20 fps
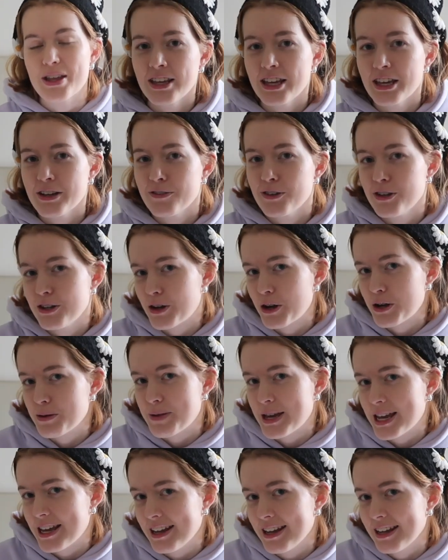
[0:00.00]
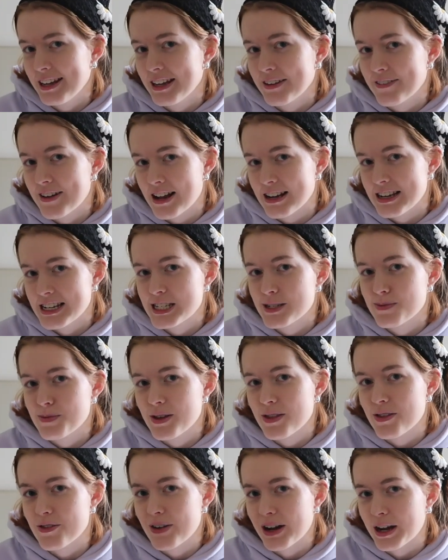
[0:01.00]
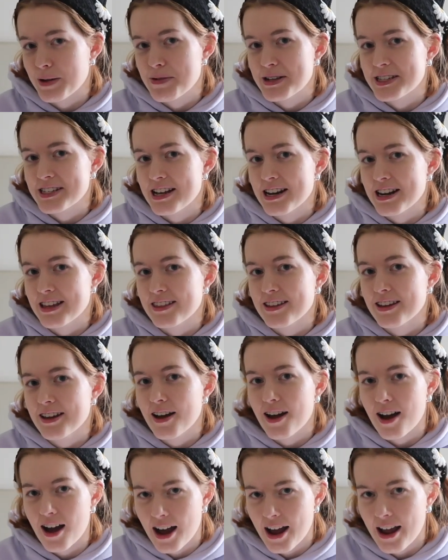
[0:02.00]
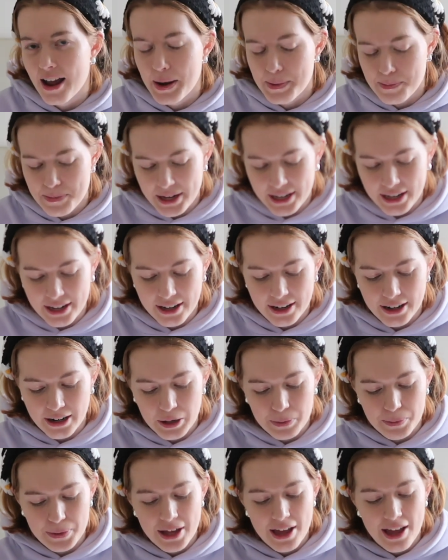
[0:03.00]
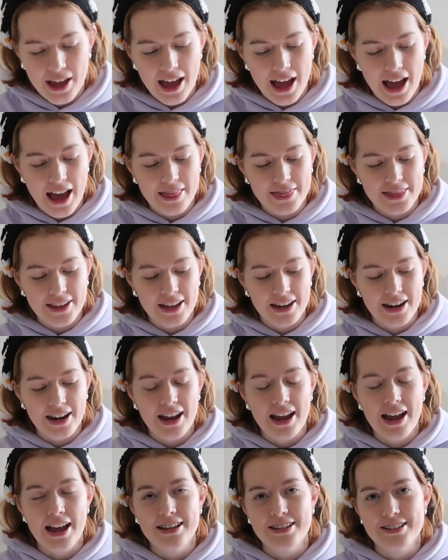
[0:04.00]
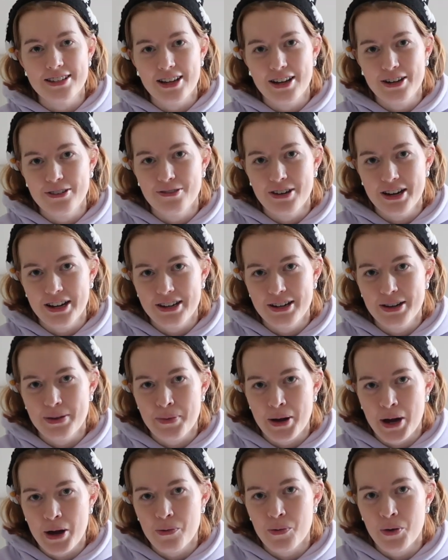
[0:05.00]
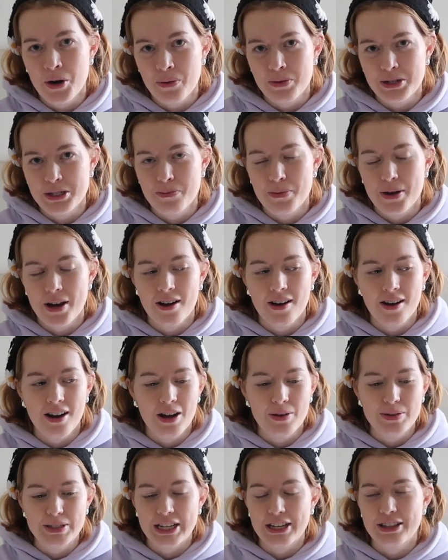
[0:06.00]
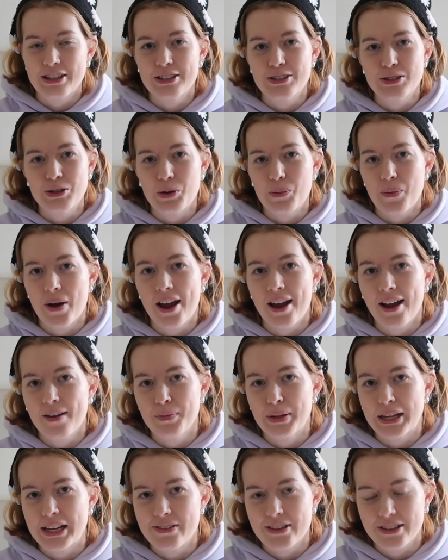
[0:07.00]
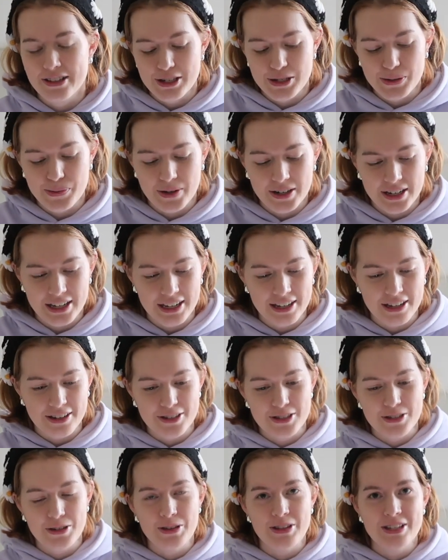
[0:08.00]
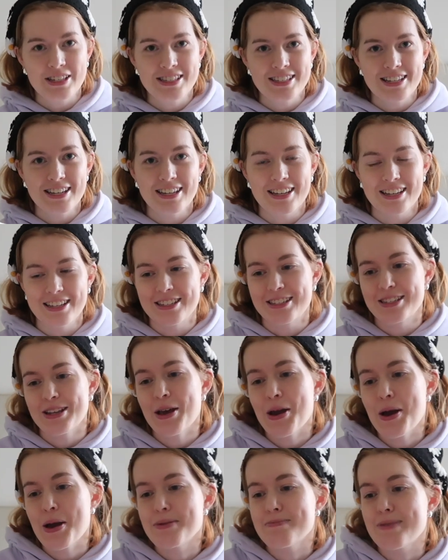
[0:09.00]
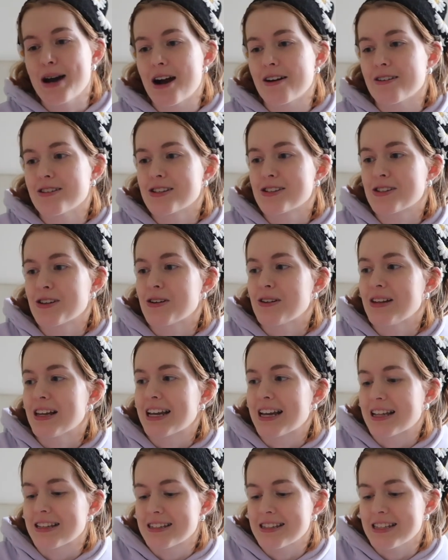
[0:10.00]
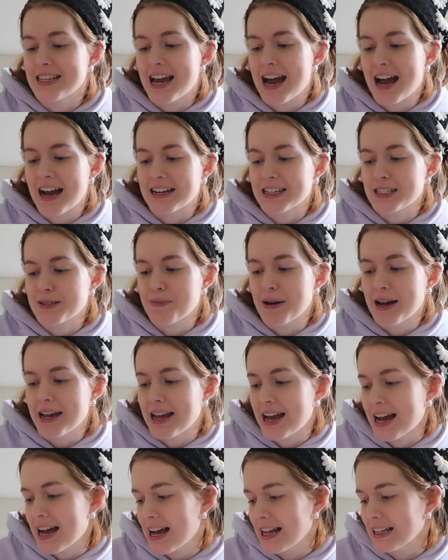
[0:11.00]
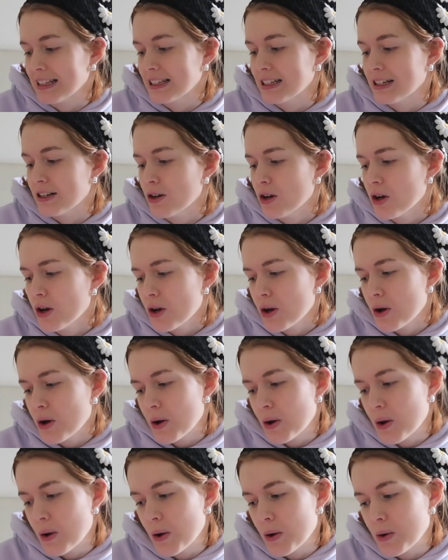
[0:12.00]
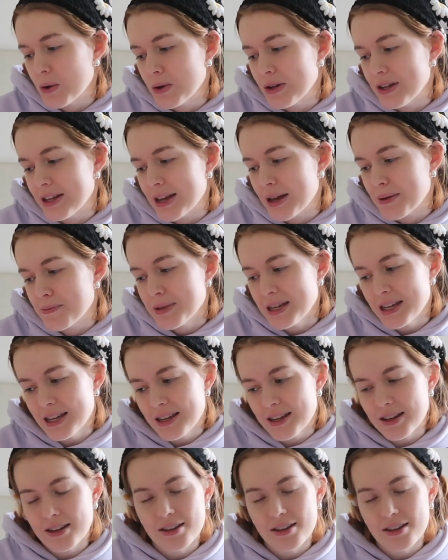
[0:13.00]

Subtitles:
if you know me, if Ellie Smith recommends anything, I am picking it up. And then as I read about what it was about, I was like, there's no way I'm leaving this one here. So this is Parasol Against the Axe by Helen Oyeyemi.